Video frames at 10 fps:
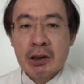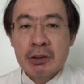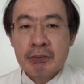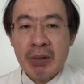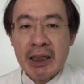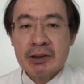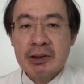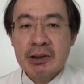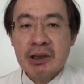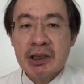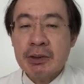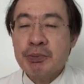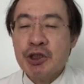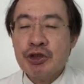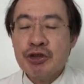But in
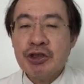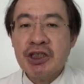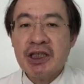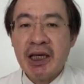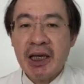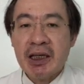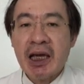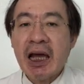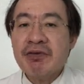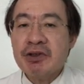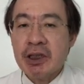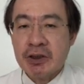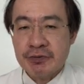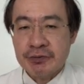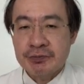PGT-A
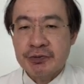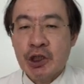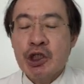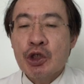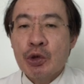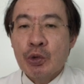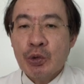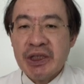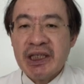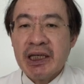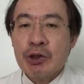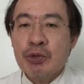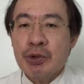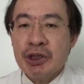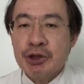IVF, we can
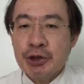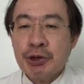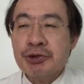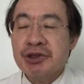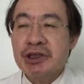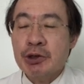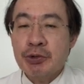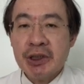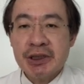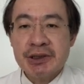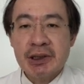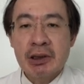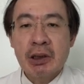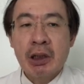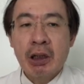reduce the risk
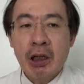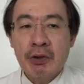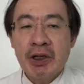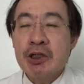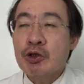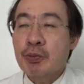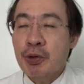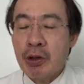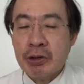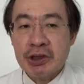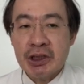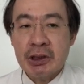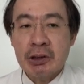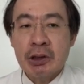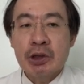of
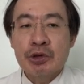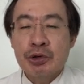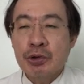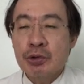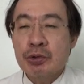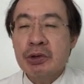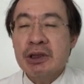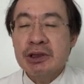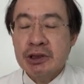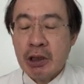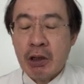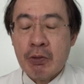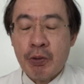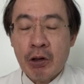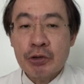aneuploidy to
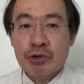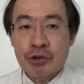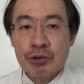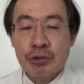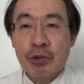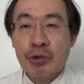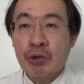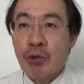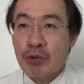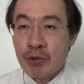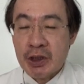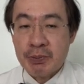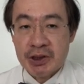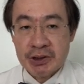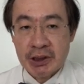0.2 to
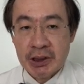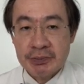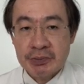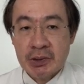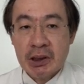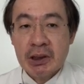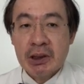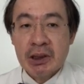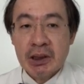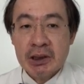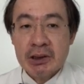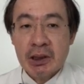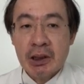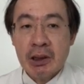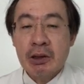3% in
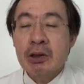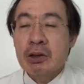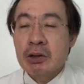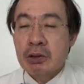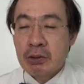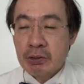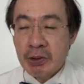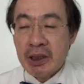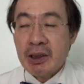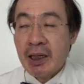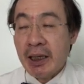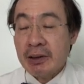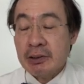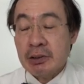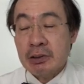the red
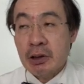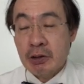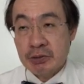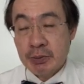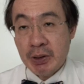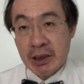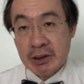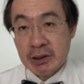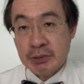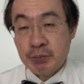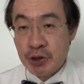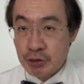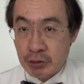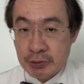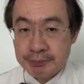line of the bottom picture.